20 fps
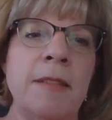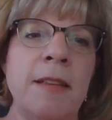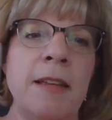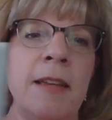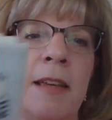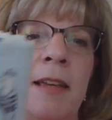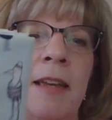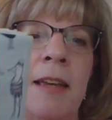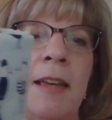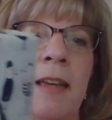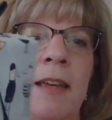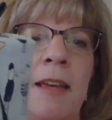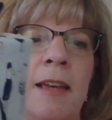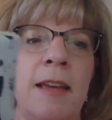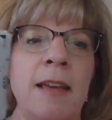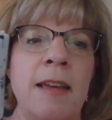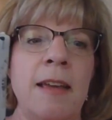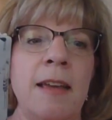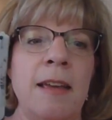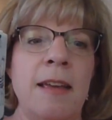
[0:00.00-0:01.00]

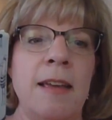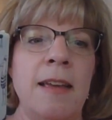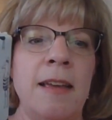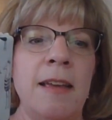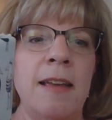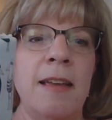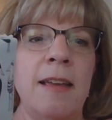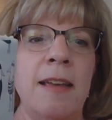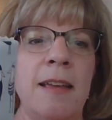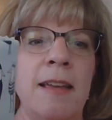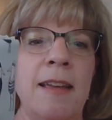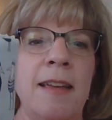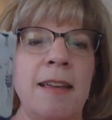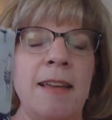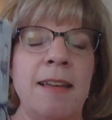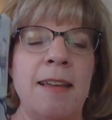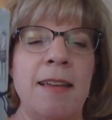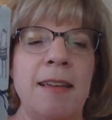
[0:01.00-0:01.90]
(silence)